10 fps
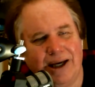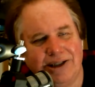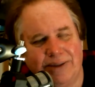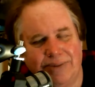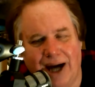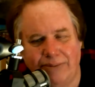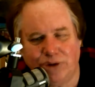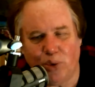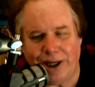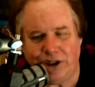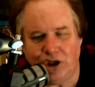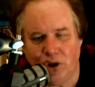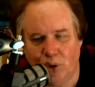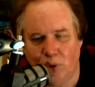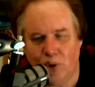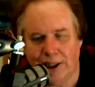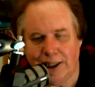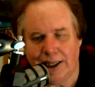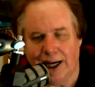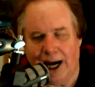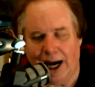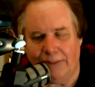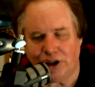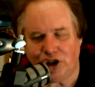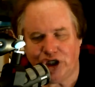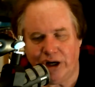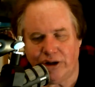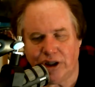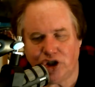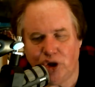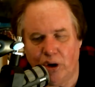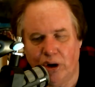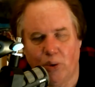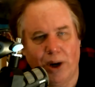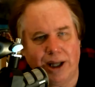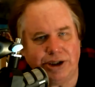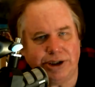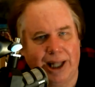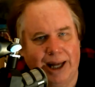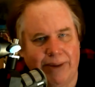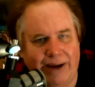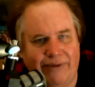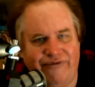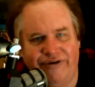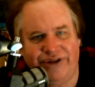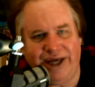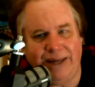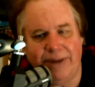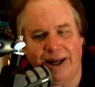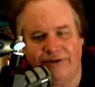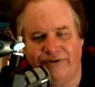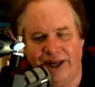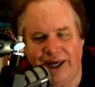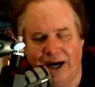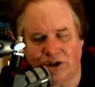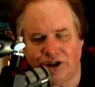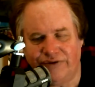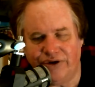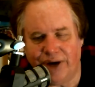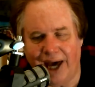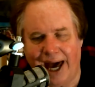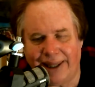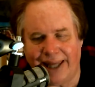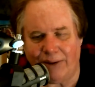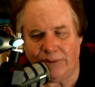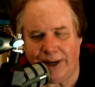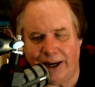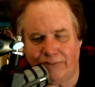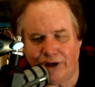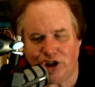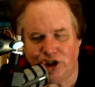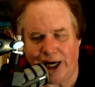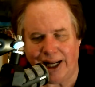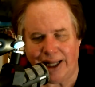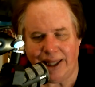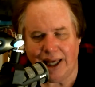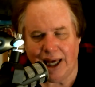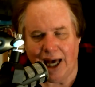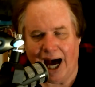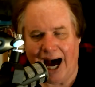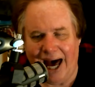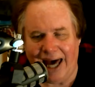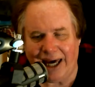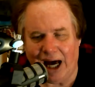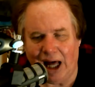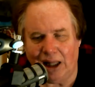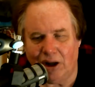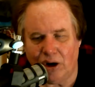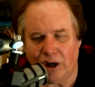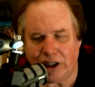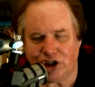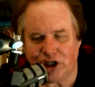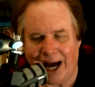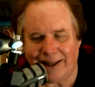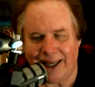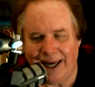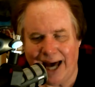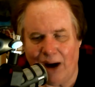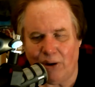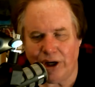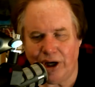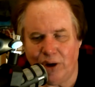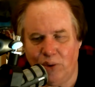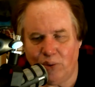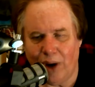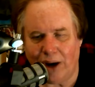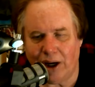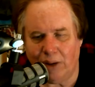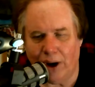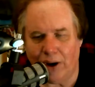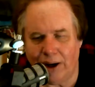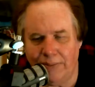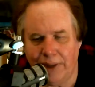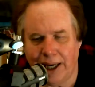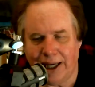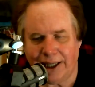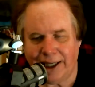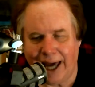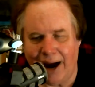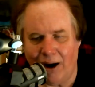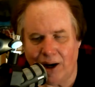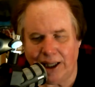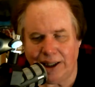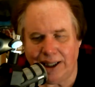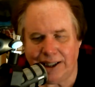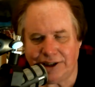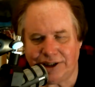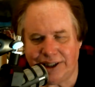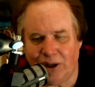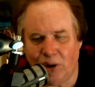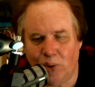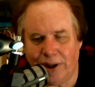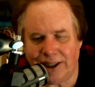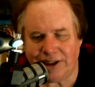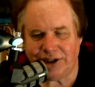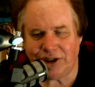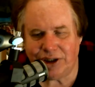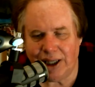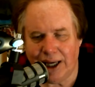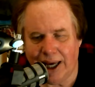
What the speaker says: sometimes we do. But share the shorter ones, like my 15-minute videos, if you can. That would be appreciated. Hi, Laura Shadley. How are you? Welcome. Karen is still with us,